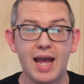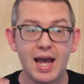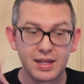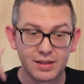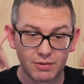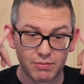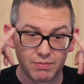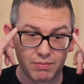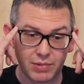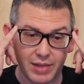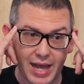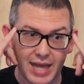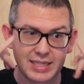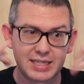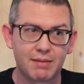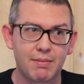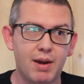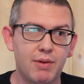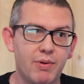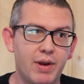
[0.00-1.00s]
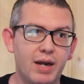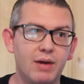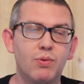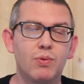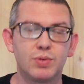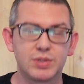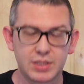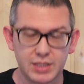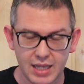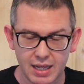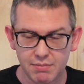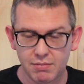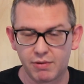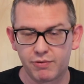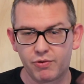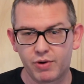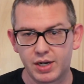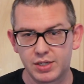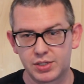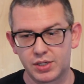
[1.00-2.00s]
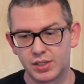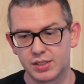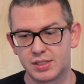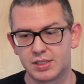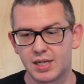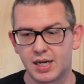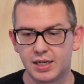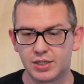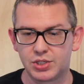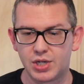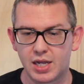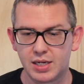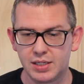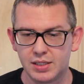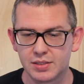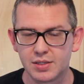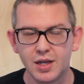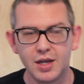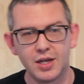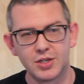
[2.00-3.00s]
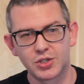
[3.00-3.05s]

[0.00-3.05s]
and the last time I read it was again before I started studying Chinese.